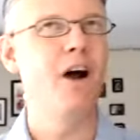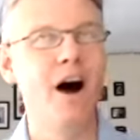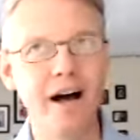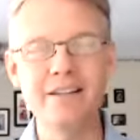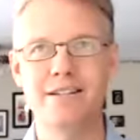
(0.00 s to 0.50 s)

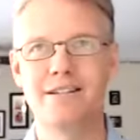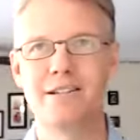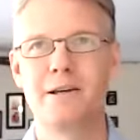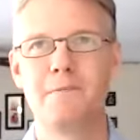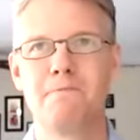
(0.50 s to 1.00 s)

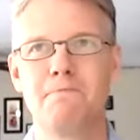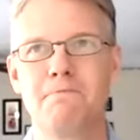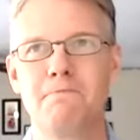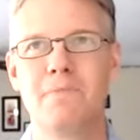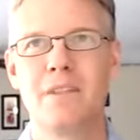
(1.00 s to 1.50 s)
us
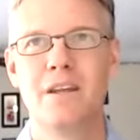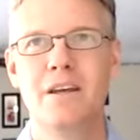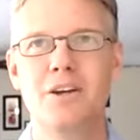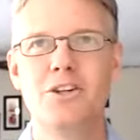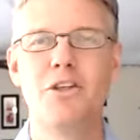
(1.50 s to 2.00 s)

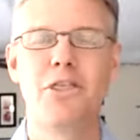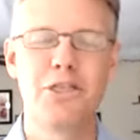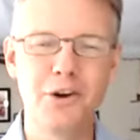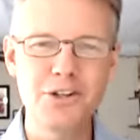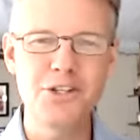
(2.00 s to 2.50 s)
to
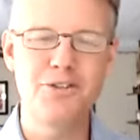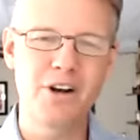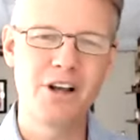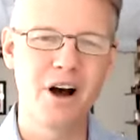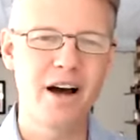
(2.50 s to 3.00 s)
thirst for
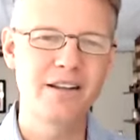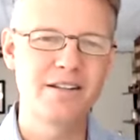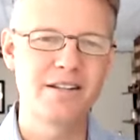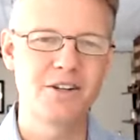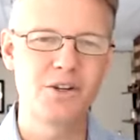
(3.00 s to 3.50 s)
God in
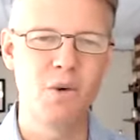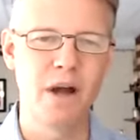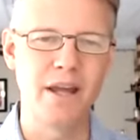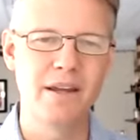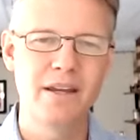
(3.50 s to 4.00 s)
such a
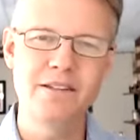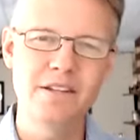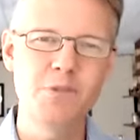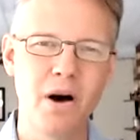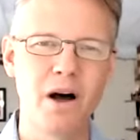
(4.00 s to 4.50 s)
way? Is
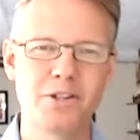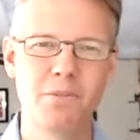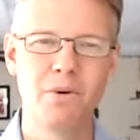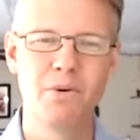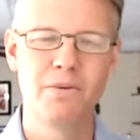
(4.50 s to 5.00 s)
this possible?